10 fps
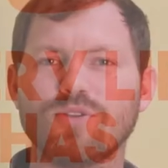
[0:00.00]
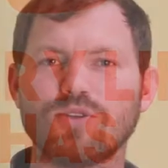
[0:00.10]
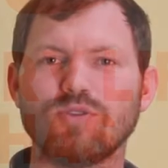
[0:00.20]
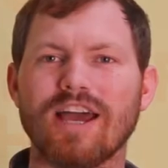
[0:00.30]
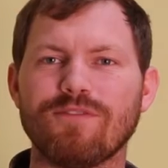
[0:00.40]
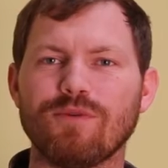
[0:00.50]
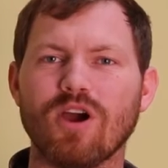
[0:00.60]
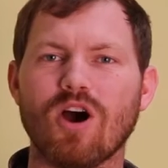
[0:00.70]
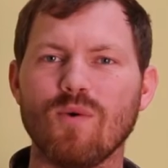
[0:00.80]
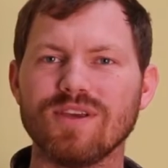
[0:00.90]
through life and we
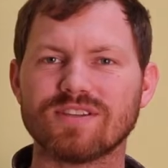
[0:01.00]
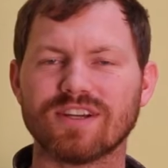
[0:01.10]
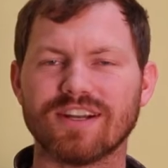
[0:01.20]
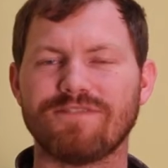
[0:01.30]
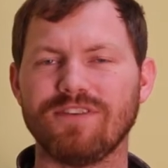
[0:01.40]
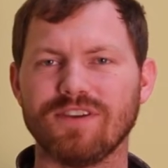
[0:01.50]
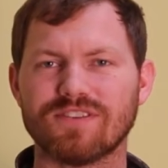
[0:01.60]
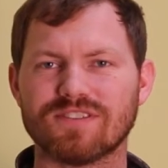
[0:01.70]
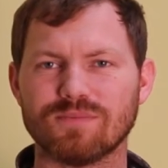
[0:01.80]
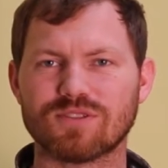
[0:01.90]
always are going to feel
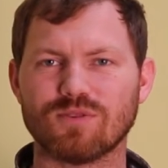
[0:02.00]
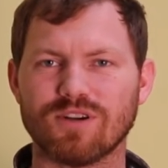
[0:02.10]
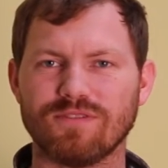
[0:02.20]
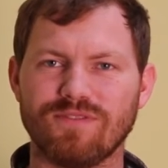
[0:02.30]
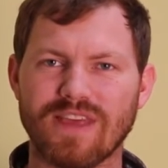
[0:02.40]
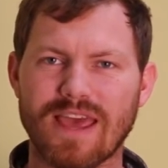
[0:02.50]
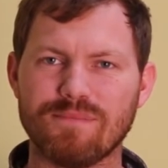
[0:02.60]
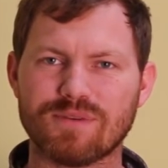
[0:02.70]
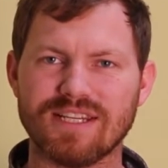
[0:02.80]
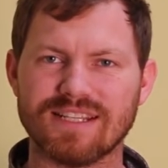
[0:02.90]
some sort of
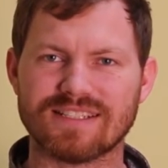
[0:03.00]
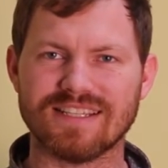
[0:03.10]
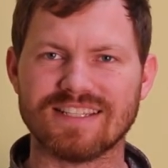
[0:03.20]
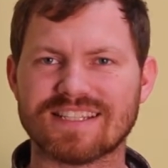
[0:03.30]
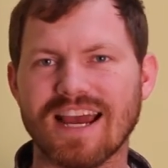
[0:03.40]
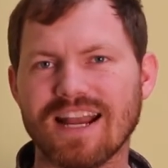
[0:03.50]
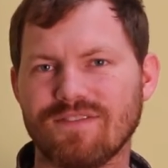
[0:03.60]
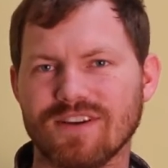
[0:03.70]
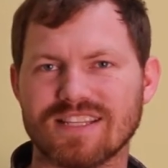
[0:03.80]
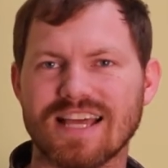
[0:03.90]
emptiness inside
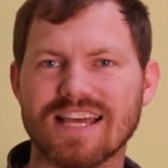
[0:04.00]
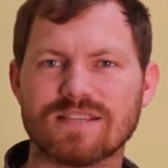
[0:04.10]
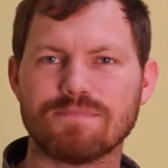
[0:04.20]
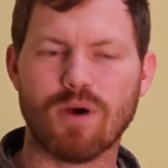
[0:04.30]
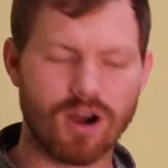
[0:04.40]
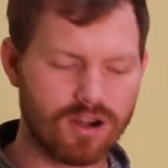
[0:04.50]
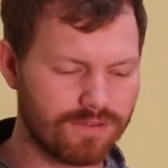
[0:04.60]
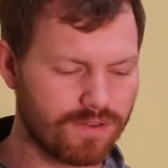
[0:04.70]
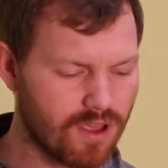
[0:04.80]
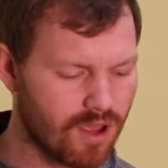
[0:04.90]
of us, and that's part
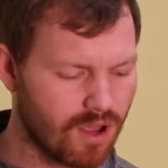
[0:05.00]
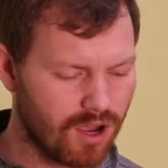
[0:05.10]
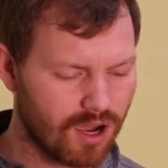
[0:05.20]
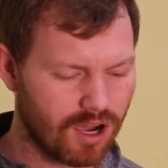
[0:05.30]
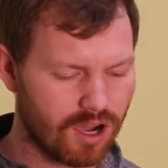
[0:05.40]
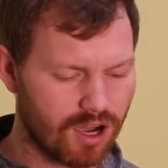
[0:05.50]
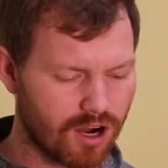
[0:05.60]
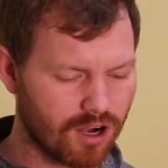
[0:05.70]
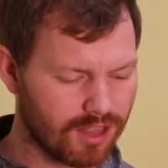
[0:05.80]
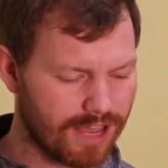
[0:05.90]
of
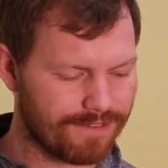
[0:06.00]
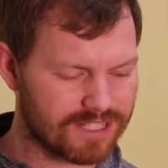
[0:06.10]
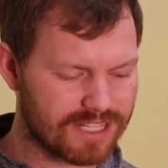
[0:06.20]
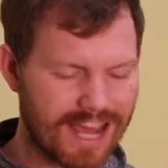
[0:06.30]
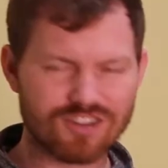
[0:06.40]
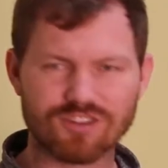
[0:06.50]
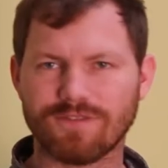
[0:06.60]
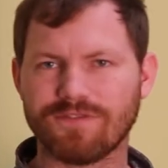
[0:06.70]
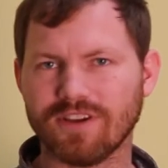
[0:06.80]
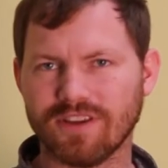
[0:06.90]
our life, it's natural
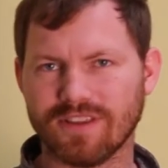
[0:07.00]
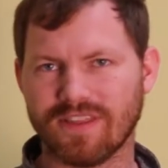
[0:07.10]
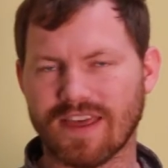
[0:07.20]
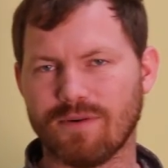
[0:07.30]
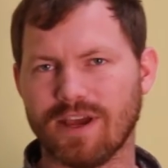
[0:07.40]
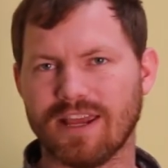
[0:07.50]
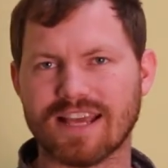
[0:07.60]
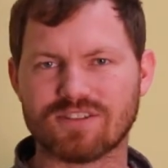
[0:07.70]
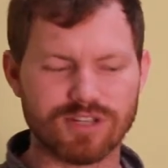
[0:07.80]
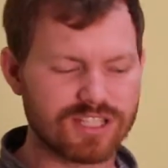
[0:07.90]
to feel that way. And
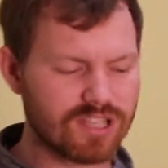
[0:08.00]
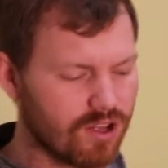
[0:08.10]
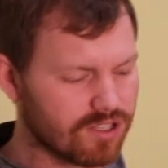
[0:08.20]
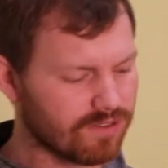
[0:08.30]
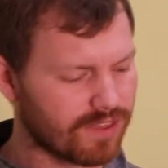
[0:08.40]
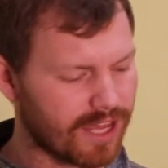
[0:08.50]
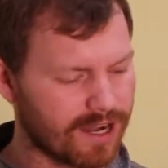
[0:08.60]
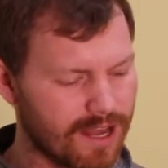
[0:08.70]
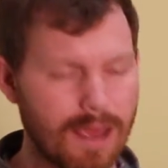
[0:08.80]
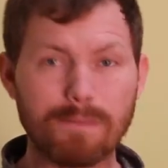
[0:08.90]
as a result of
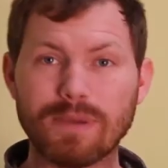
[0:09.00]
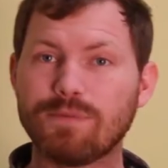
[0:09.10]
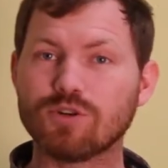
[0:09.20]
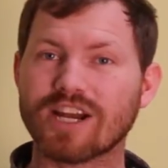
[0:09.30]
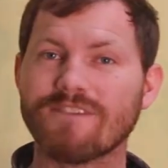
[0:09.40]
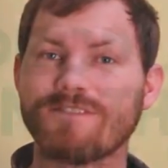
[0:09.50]
that, people try to